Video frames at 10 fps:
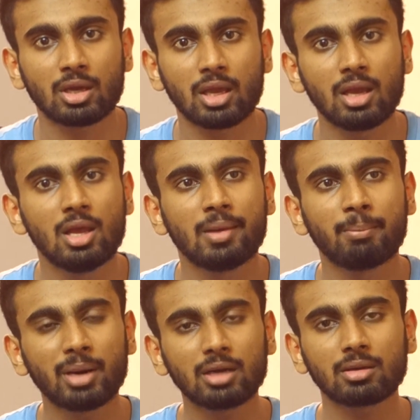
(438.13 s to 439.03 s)
Okay,
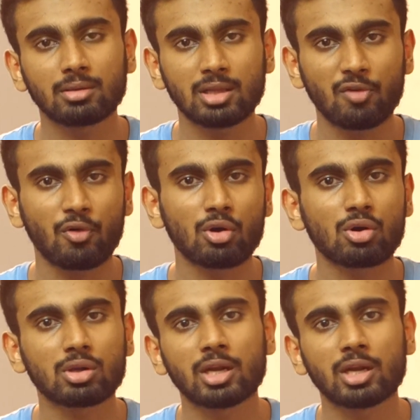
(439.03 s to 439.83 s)
but they have found out